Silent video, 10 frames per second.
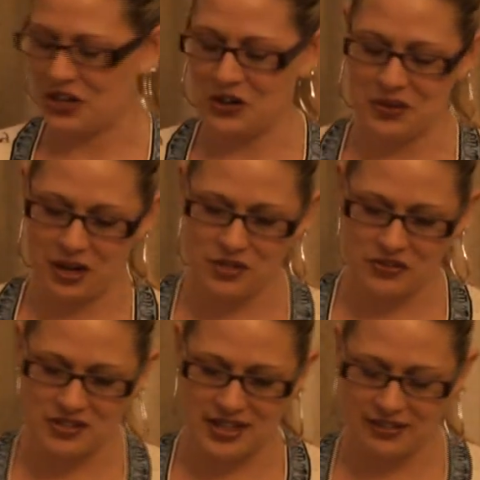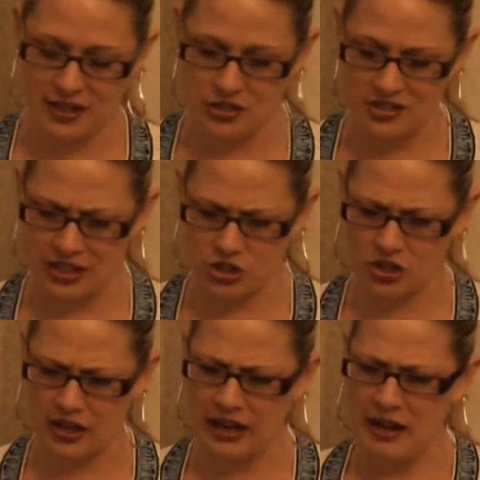ago when I was at the state
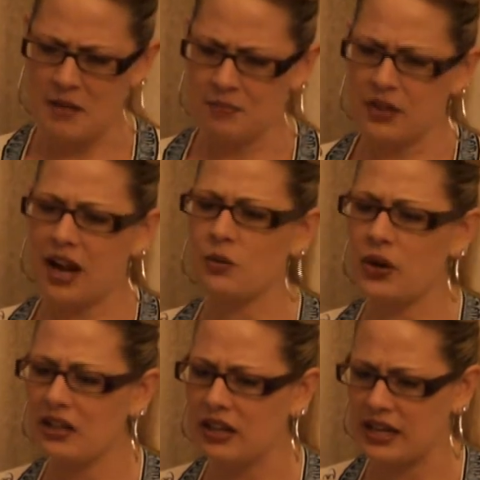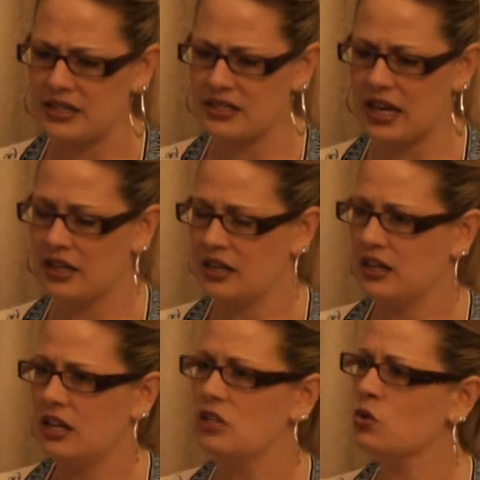legislature. And I realized that
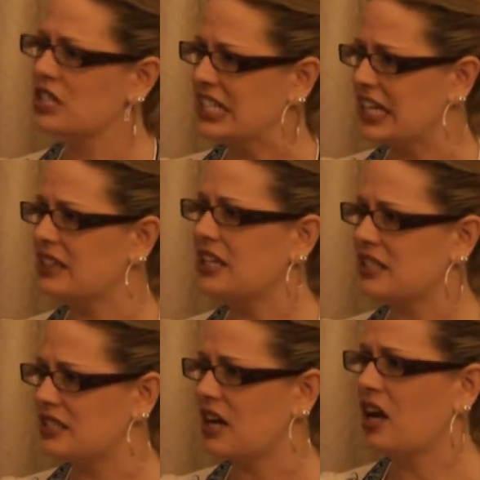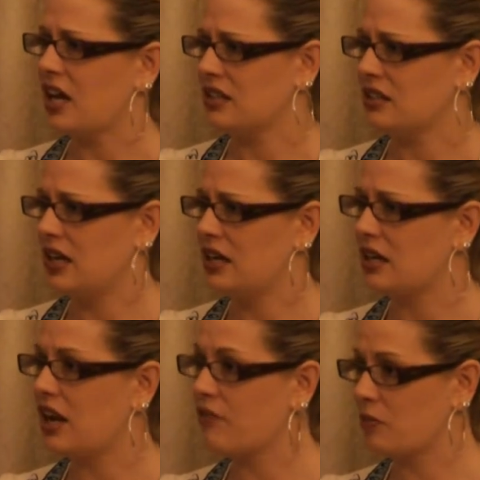in order to get things done in
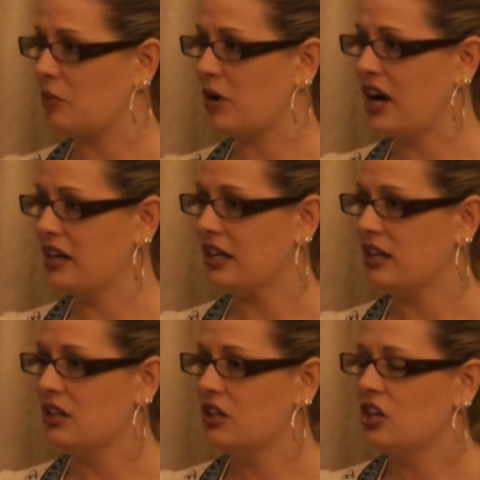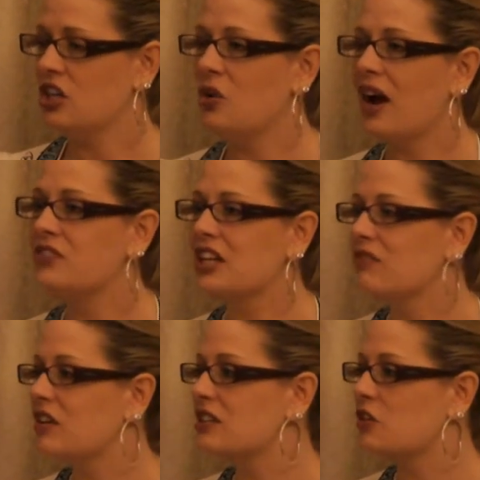a government body, you have to
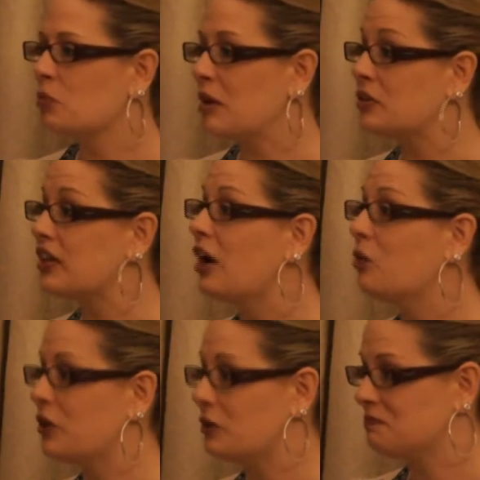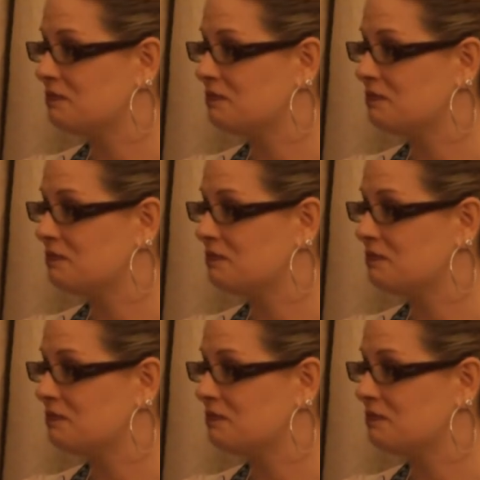convince other people to help you.